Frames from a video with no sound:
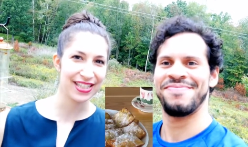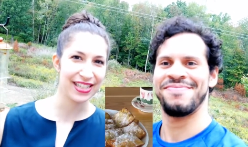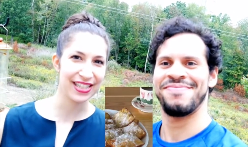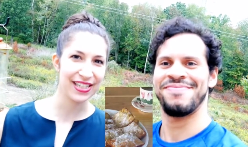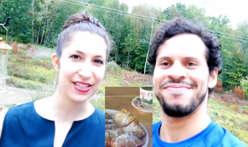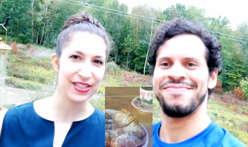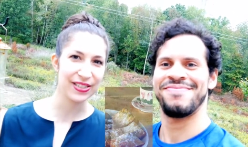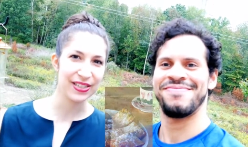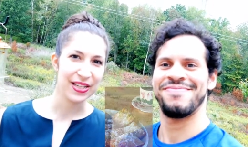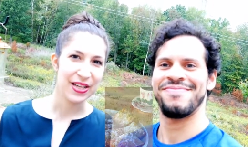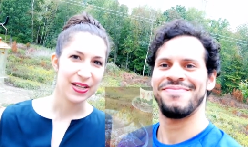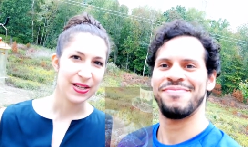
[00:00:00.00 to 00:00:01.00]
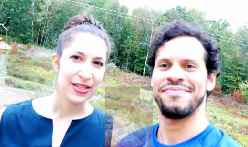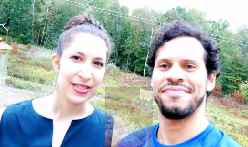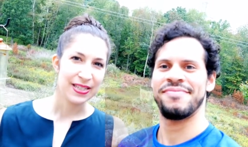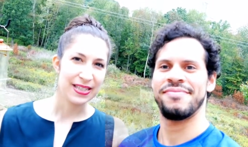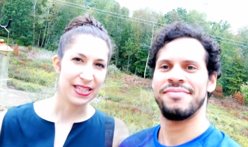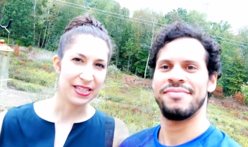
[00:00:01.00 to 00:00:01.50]
Speaker 1: uh,
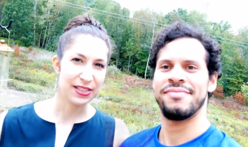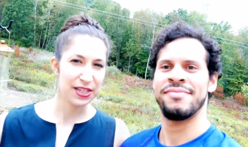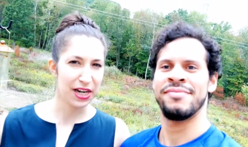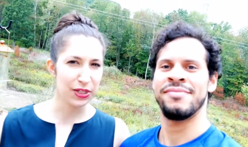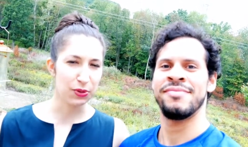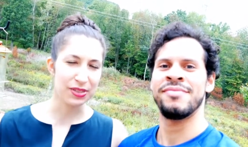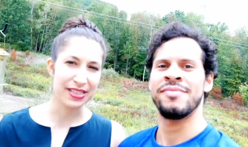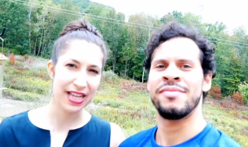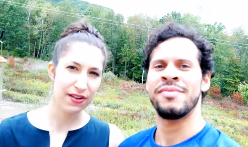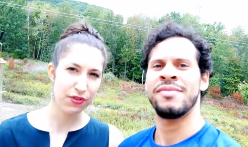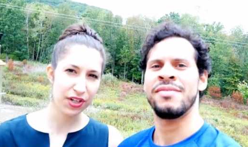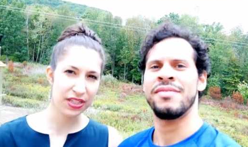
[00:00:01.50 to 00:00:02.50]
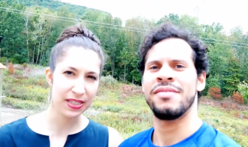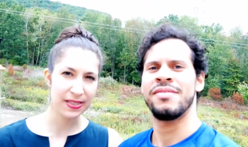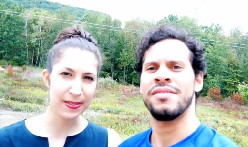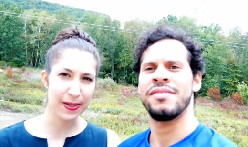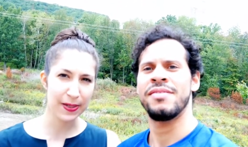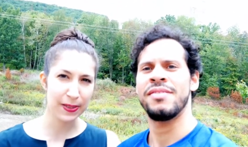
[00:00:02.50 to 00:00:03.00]
dessert or savory
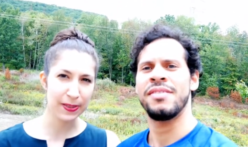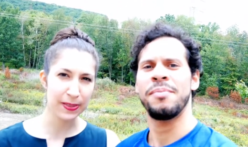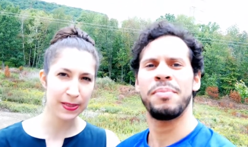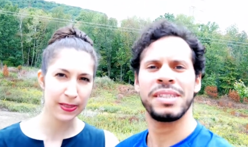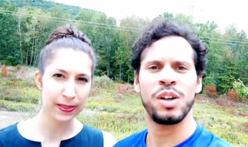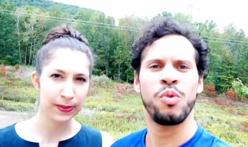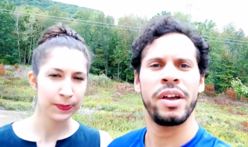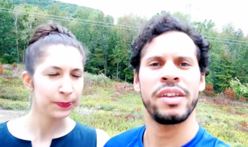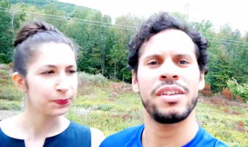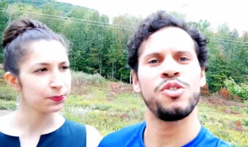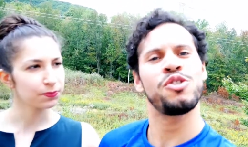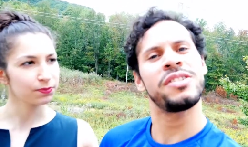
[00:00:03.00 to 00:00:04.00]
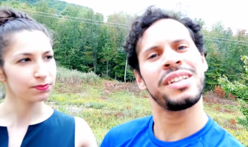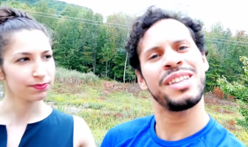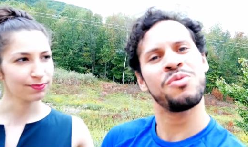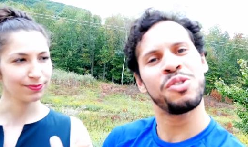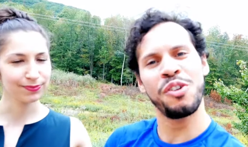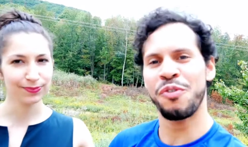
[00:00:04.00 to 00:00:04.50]
dessert.
Speaker 2: By the way, can you tell them
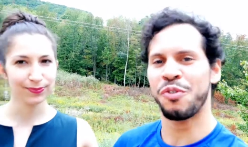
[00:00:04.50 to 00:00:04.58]
where you're